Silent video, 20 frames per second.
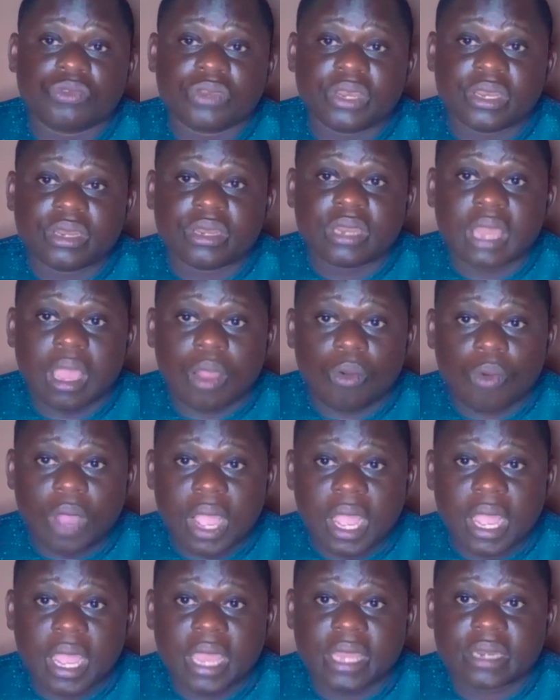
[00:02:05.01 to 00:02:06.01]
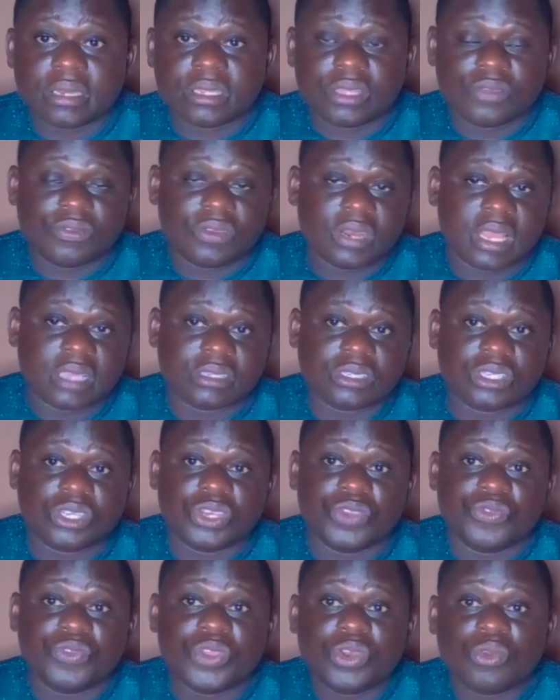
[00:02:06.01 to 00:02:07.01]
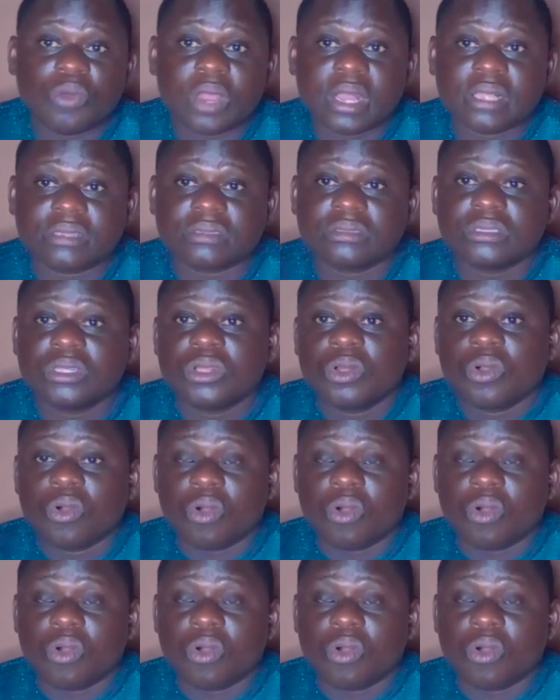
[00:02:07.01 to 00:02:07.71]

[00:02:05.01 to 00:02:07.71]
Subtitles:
within our hand, even as individual